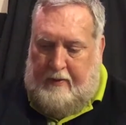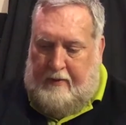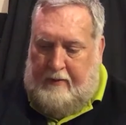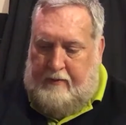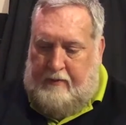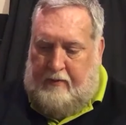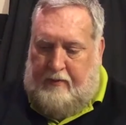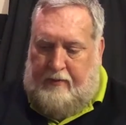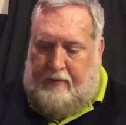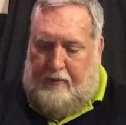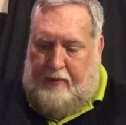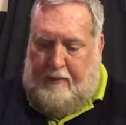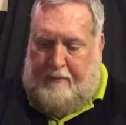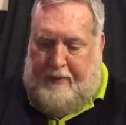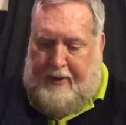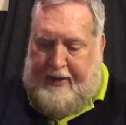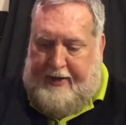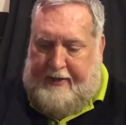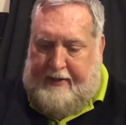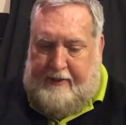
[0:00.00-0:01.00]
So 30
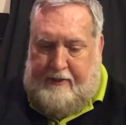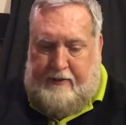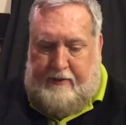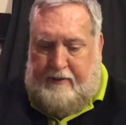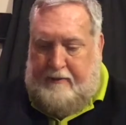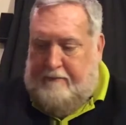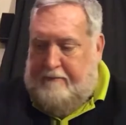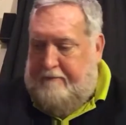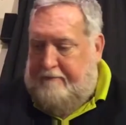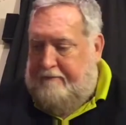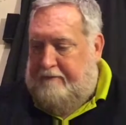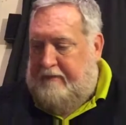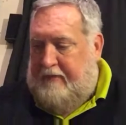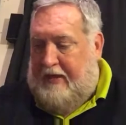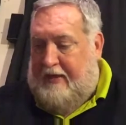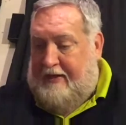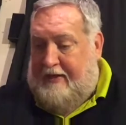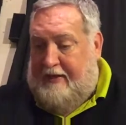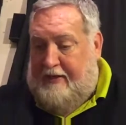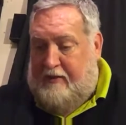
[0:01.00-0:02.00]
paintings,
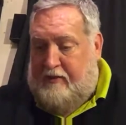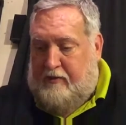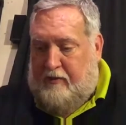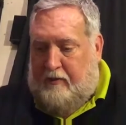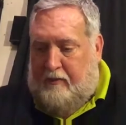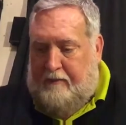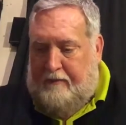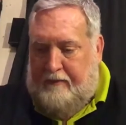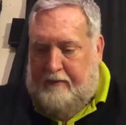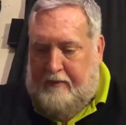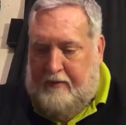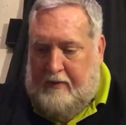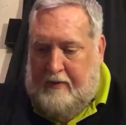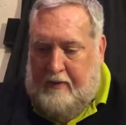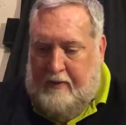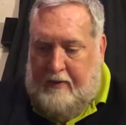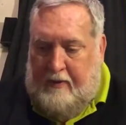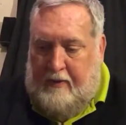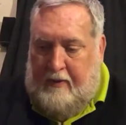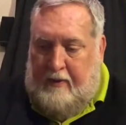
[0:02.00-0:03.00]
an easel,
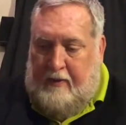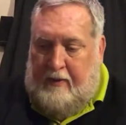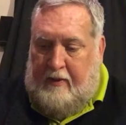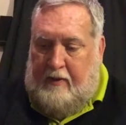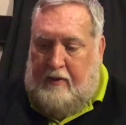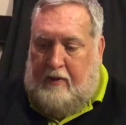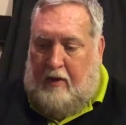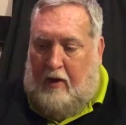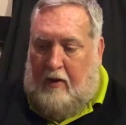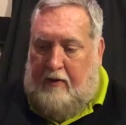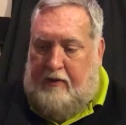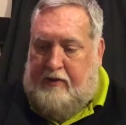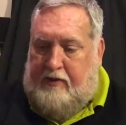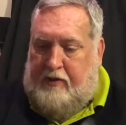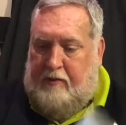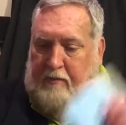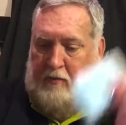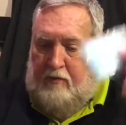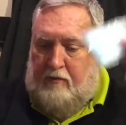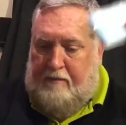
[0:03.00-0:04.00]
cards
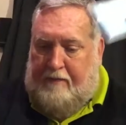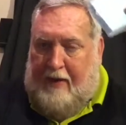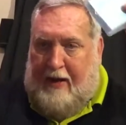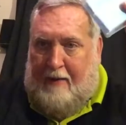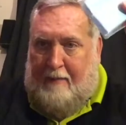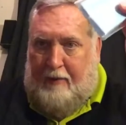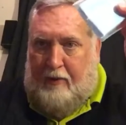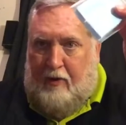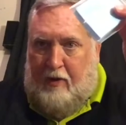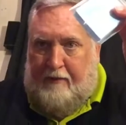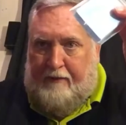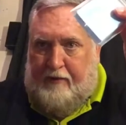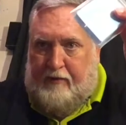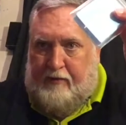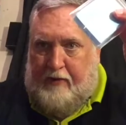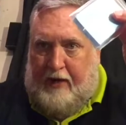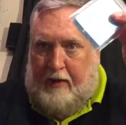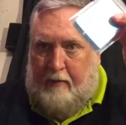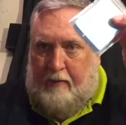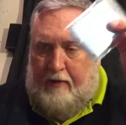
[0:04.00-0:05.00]
to move Bob along the
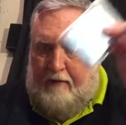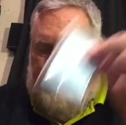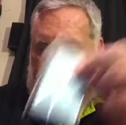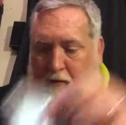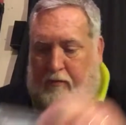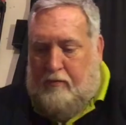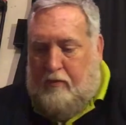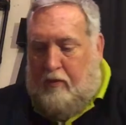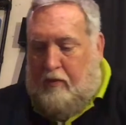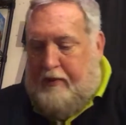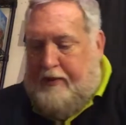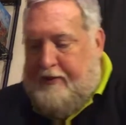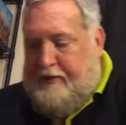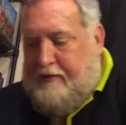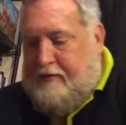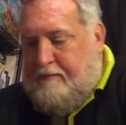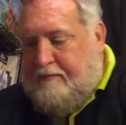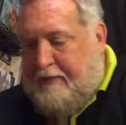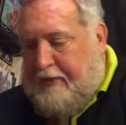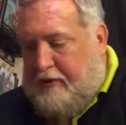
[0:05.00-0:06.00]
track whenever you roll
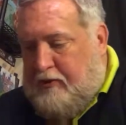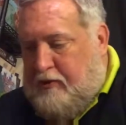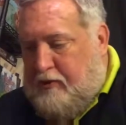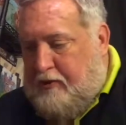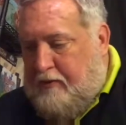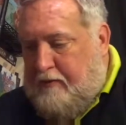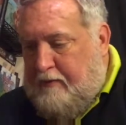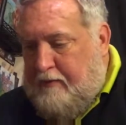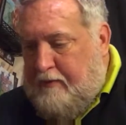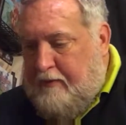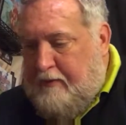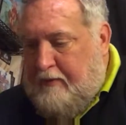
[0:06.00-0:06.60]
his picture.